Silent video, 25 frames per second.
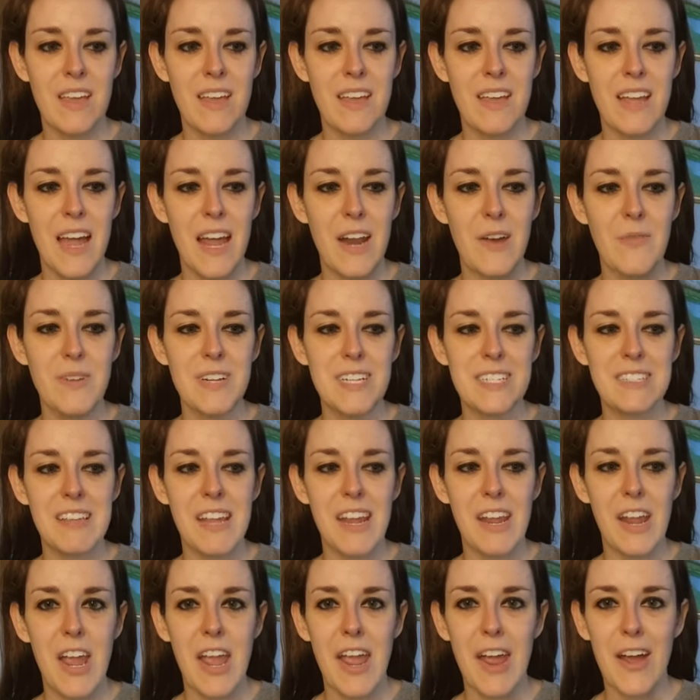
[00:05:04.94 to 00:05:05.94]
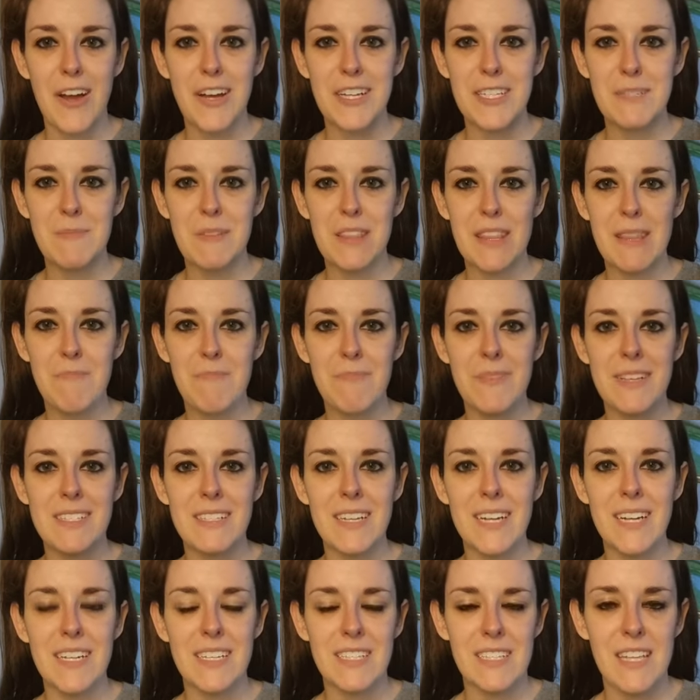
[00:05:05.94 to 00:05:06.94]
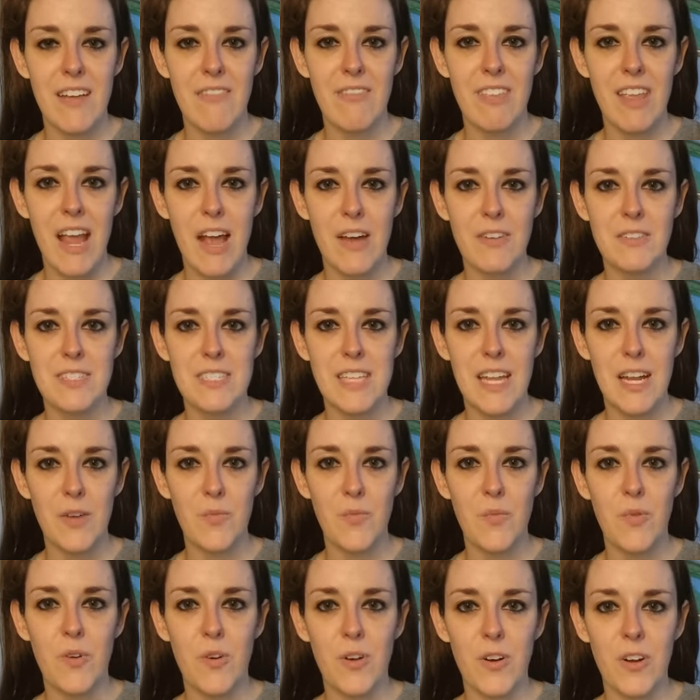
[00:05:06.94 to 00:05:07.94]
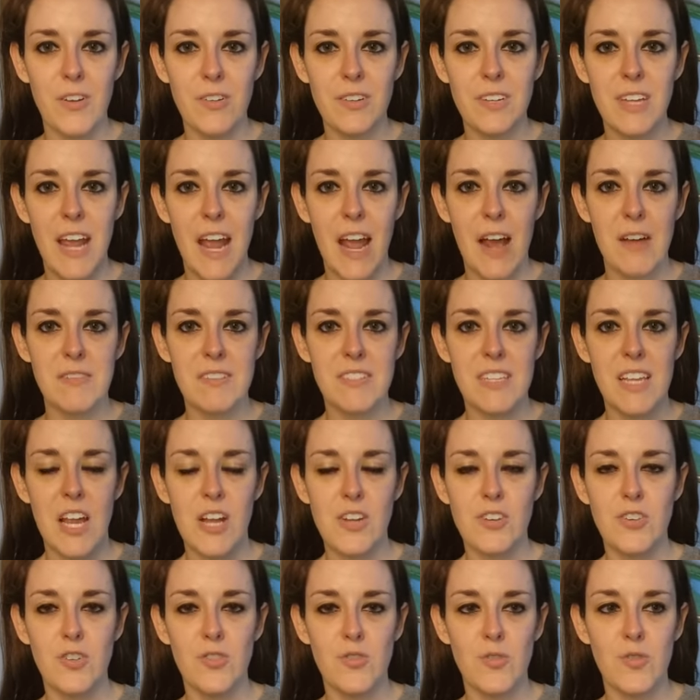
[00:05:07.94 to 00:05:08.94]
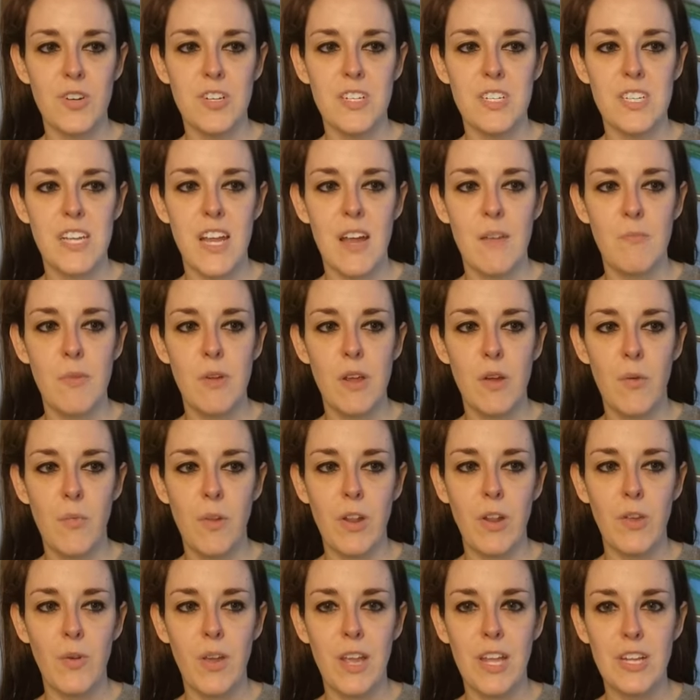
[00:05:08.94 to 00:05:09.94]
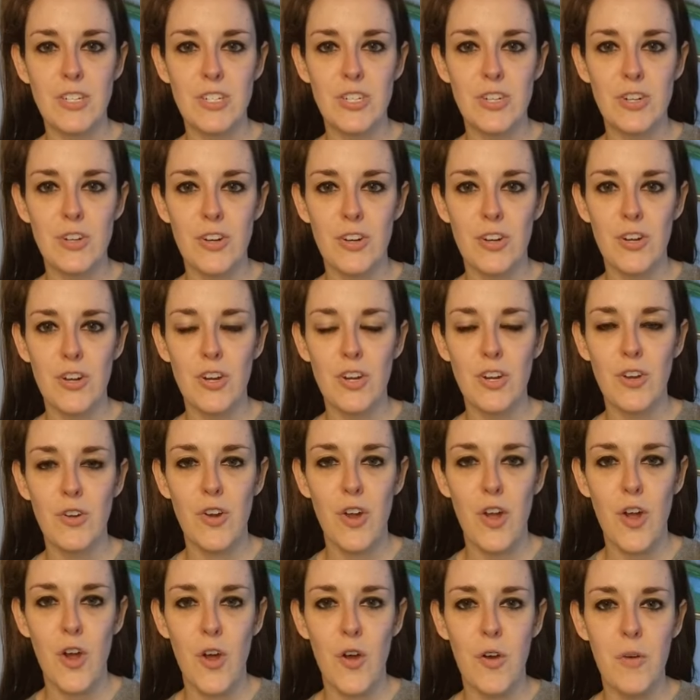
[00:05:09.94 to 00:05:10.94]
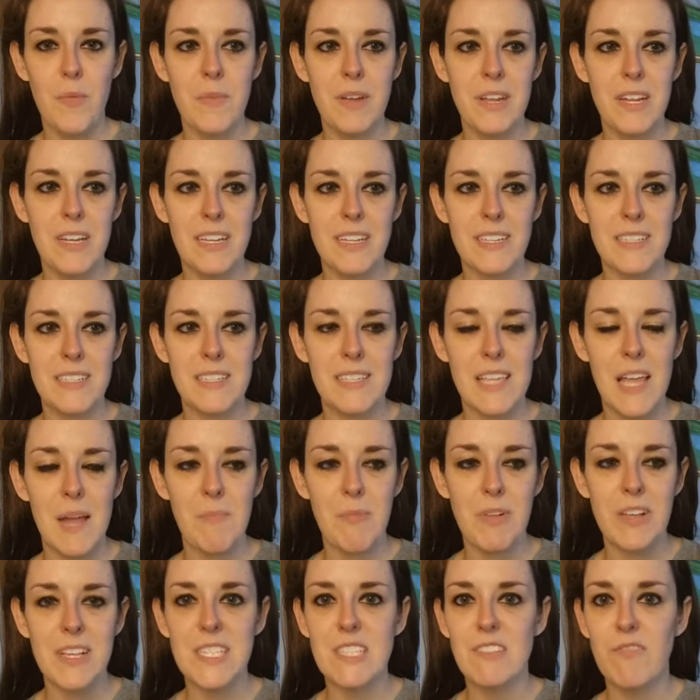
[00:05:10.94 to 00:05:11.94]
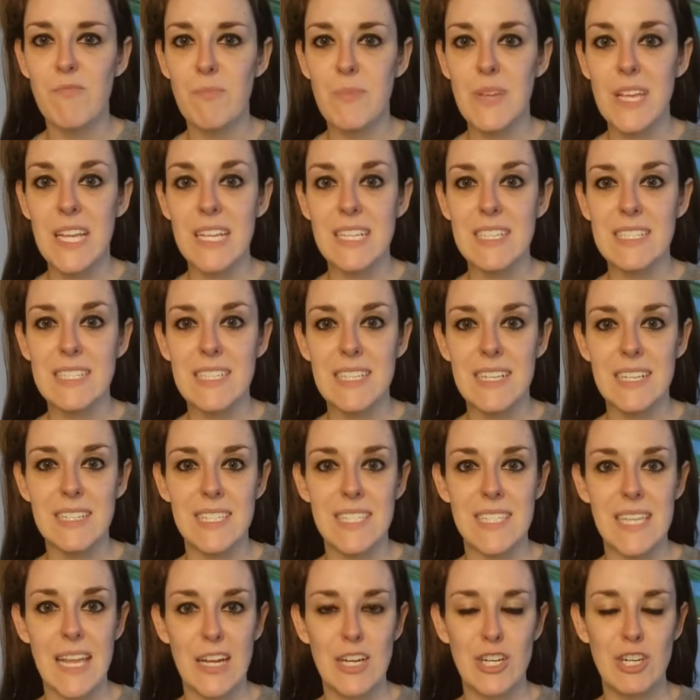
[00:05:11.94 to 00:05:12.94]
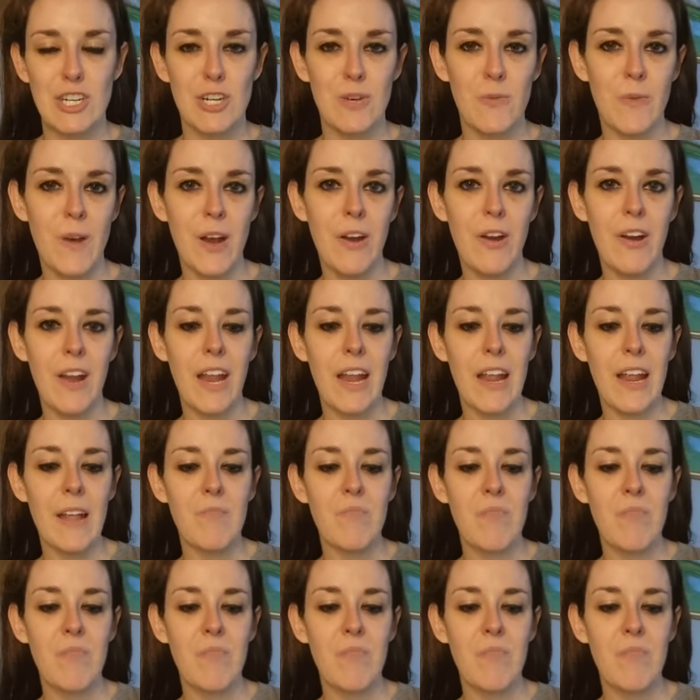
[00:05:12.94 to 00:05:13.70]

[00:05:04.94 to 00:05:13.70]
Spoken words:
I don't want to say chaos, but the busyness of the outside world outside your doorstep. And when you enter your home, it is a place of peace and sanctuary.